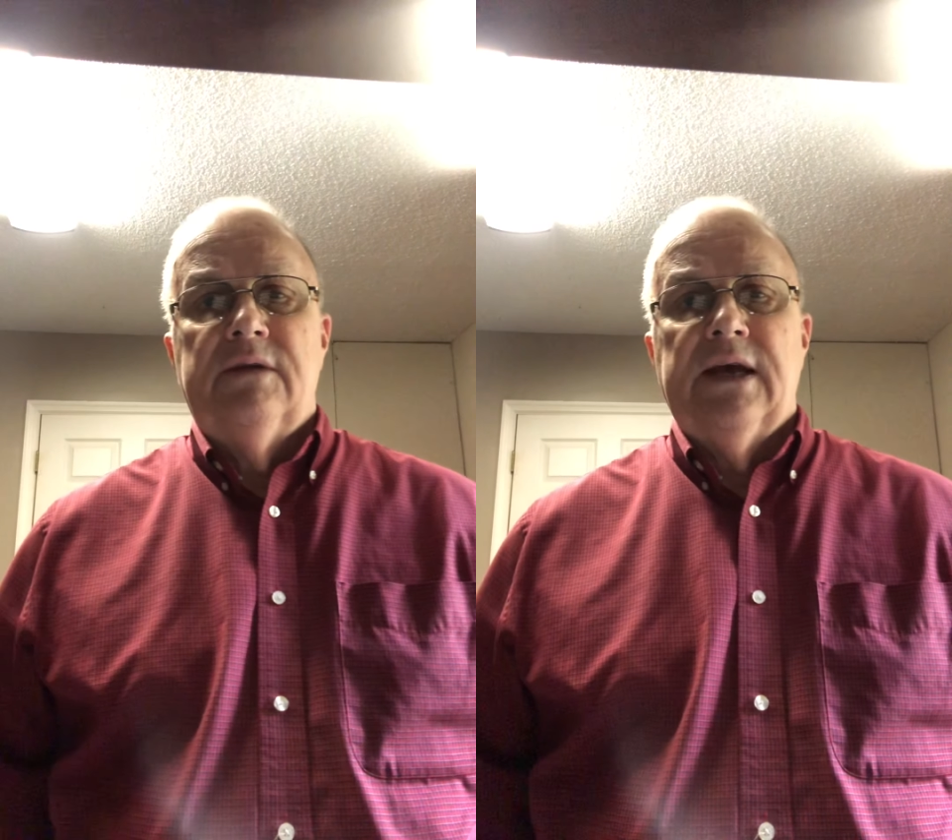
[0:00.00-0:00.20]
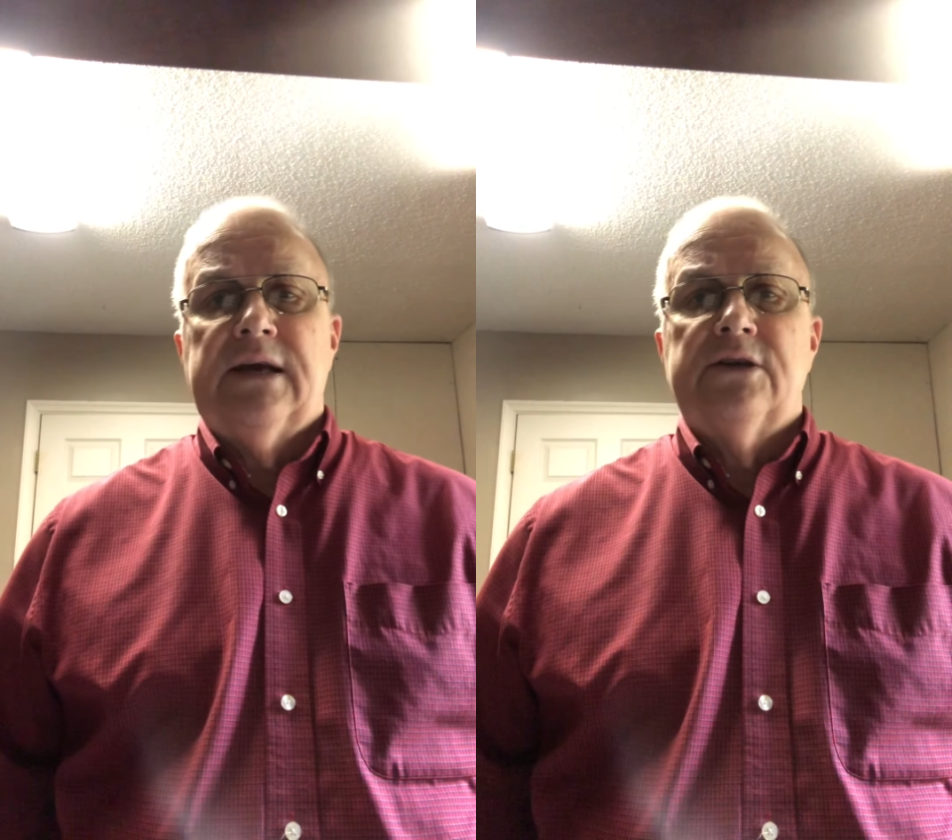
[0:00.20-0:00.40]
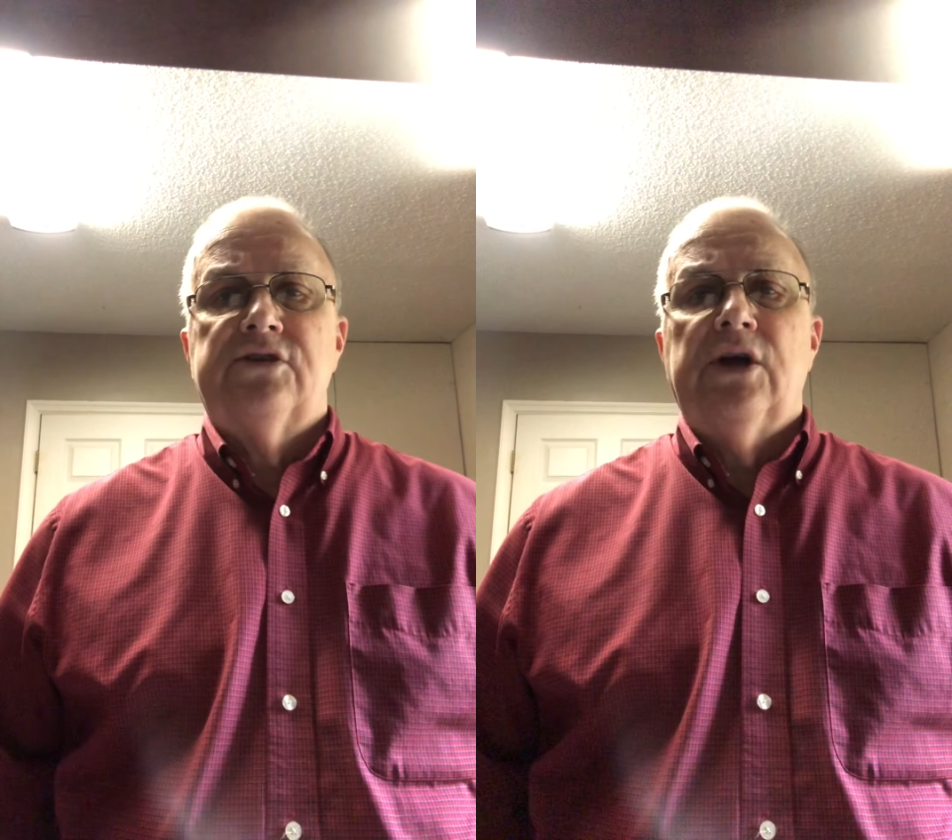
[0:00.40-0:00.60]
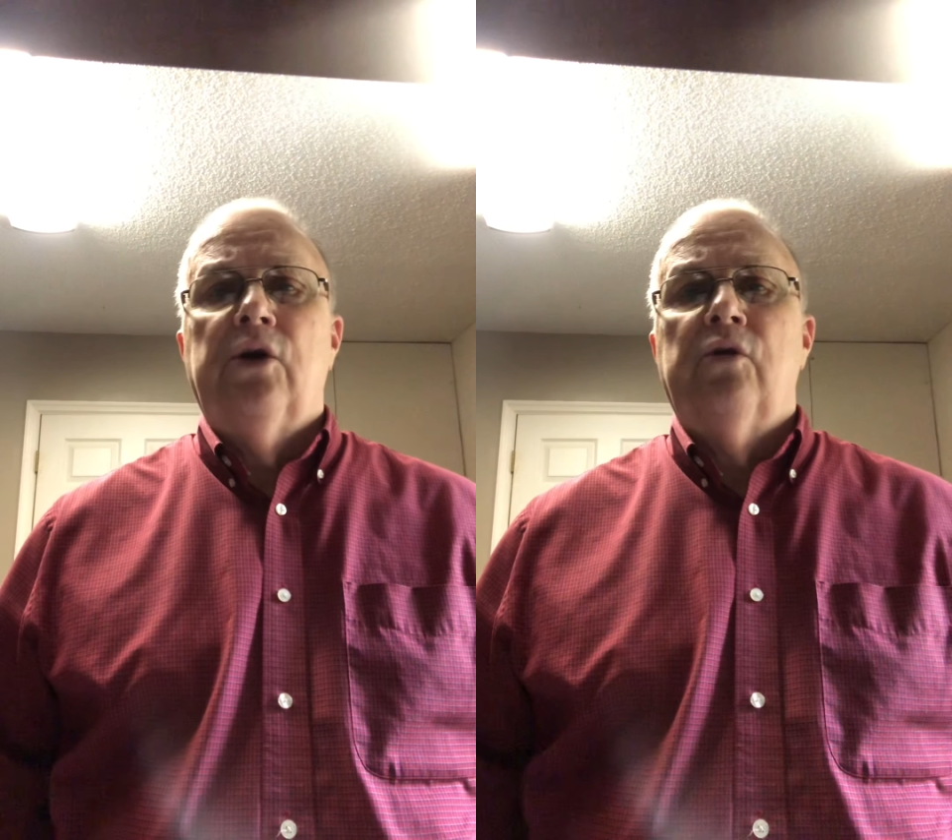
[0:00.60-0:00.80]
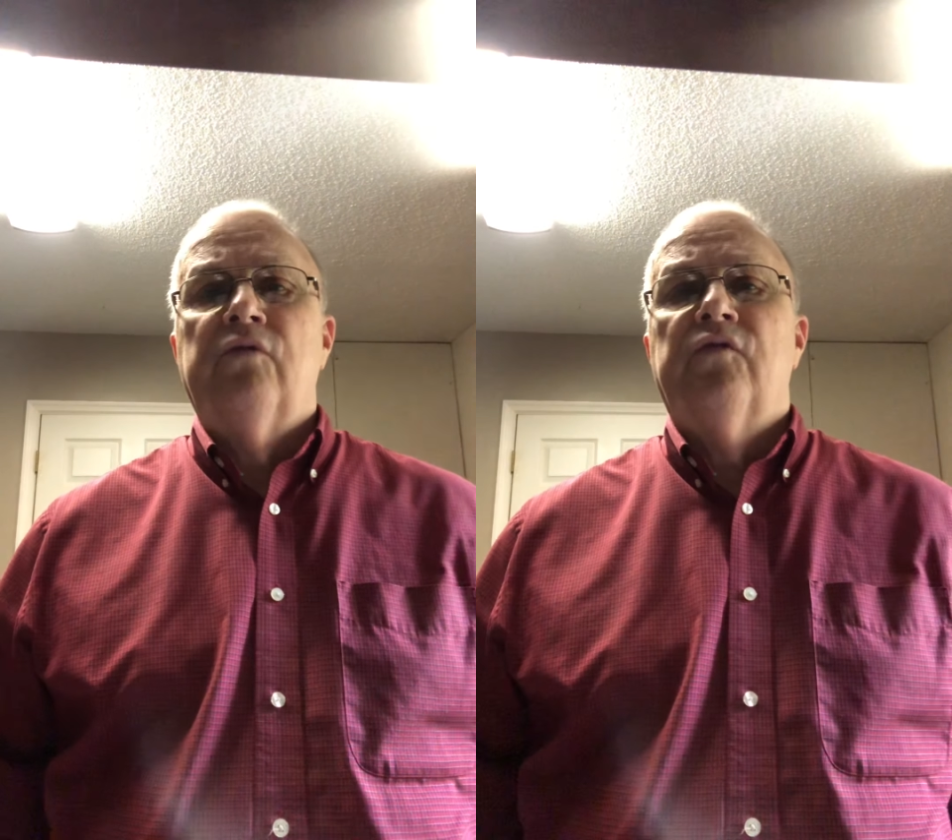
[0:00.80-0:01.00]
take a
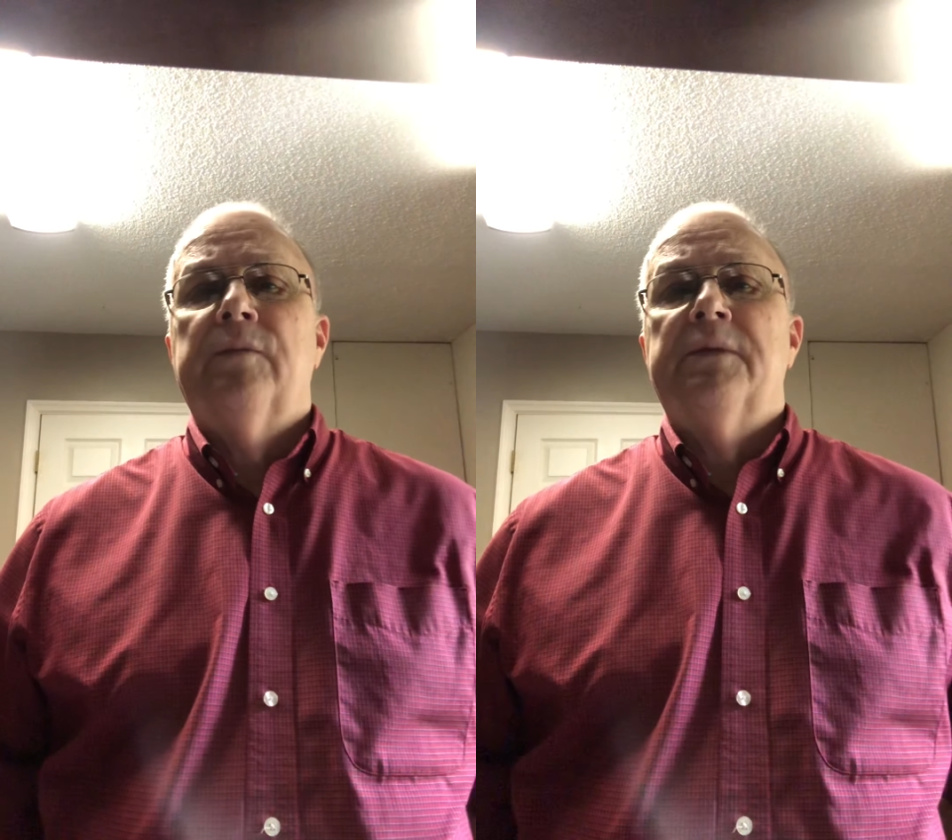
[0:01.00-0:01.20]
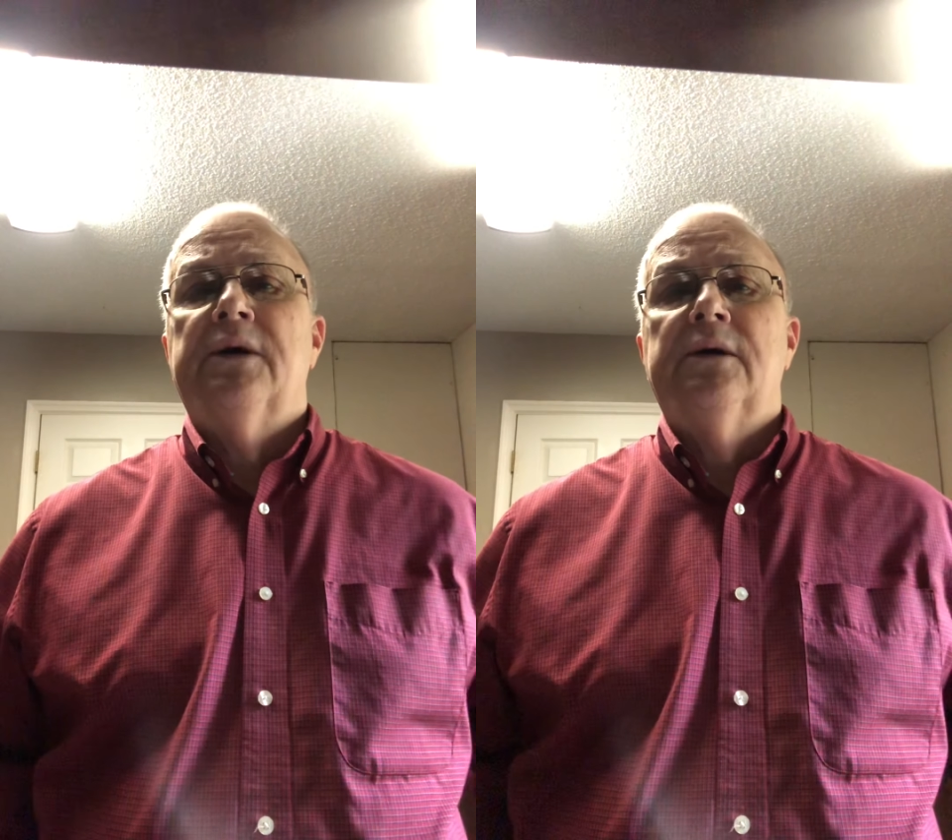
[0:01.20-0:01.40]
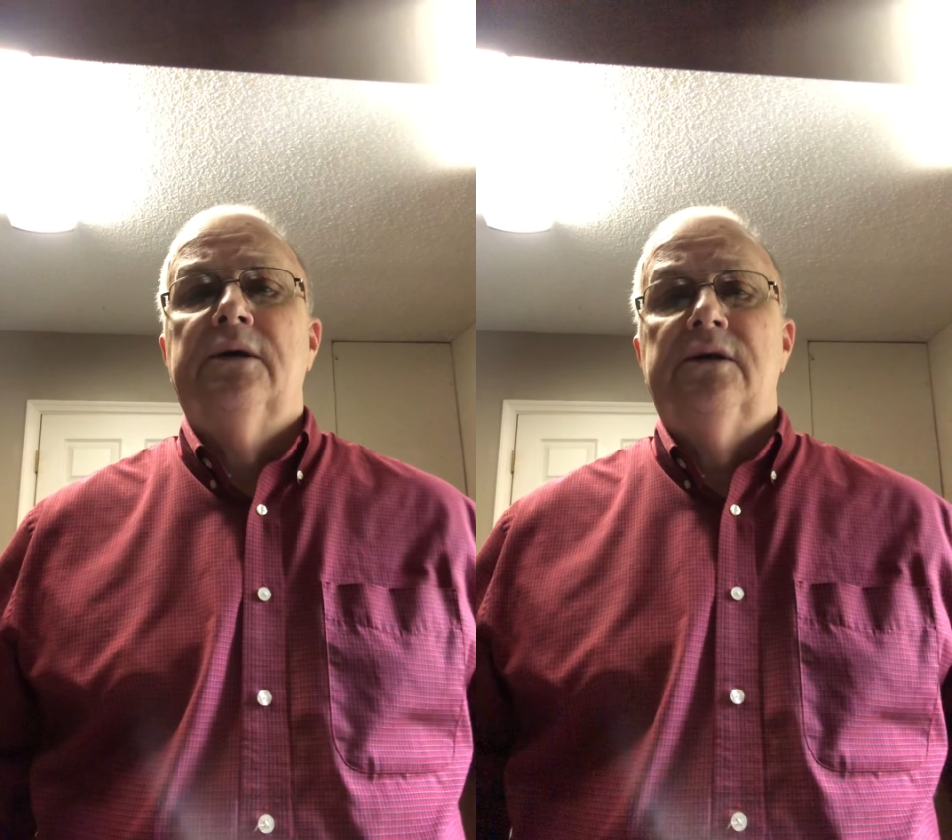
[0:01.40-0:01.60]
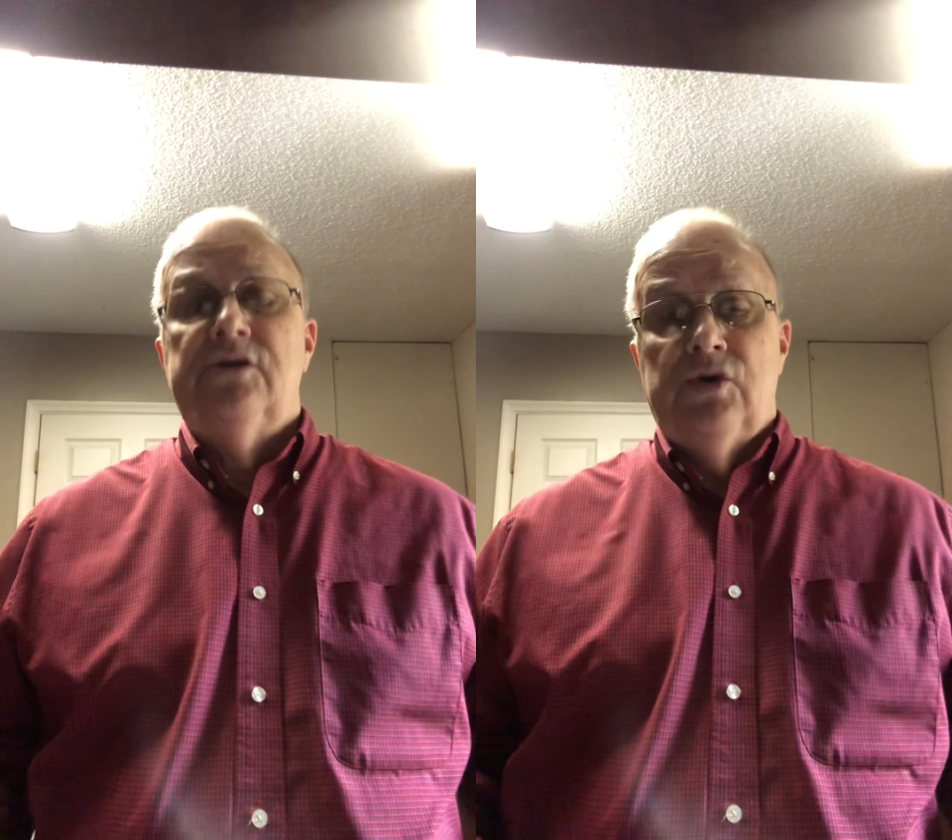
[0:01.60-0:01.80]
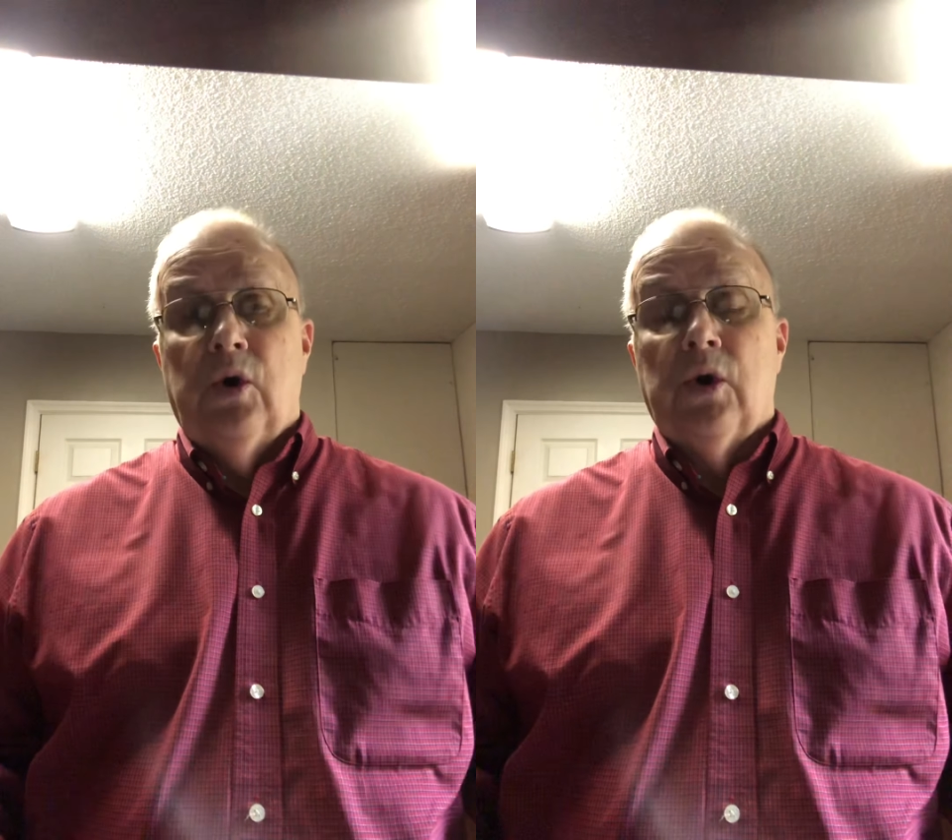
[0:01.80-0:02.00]
stone from the
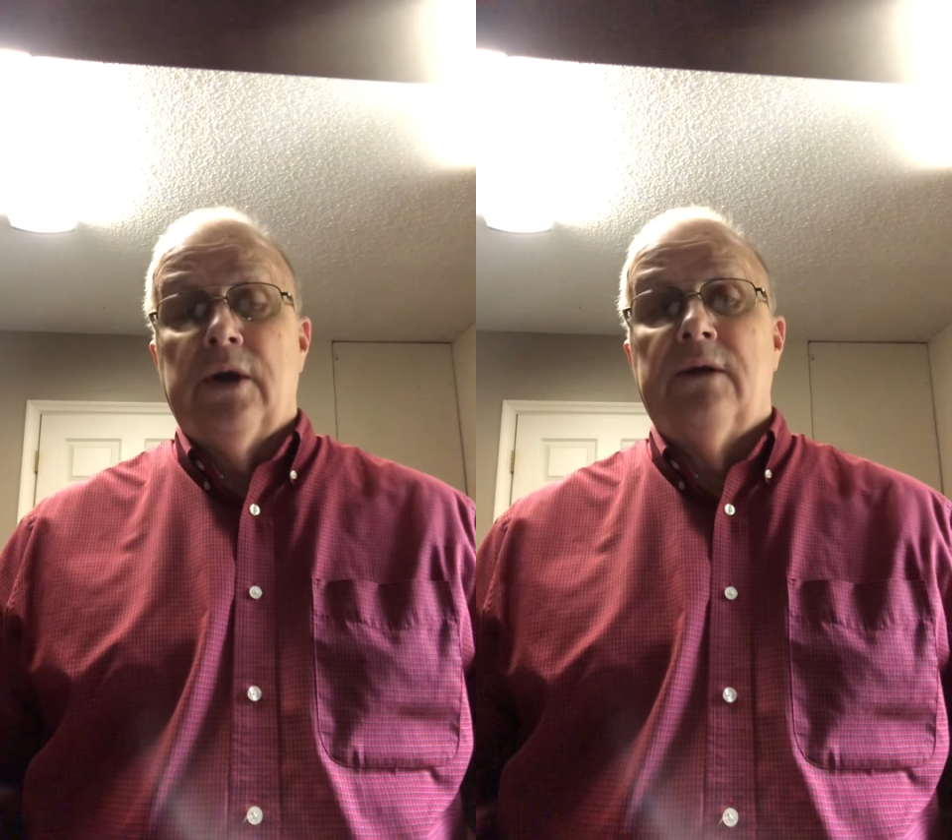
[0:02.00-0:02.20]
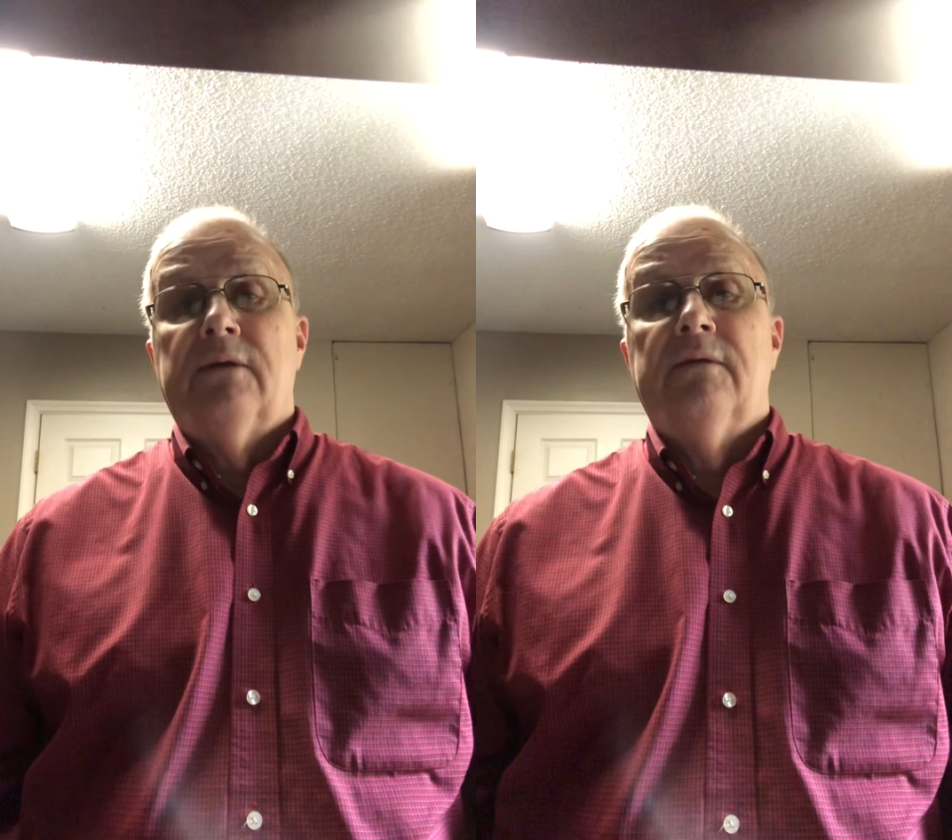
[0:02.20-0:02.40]
Jordan,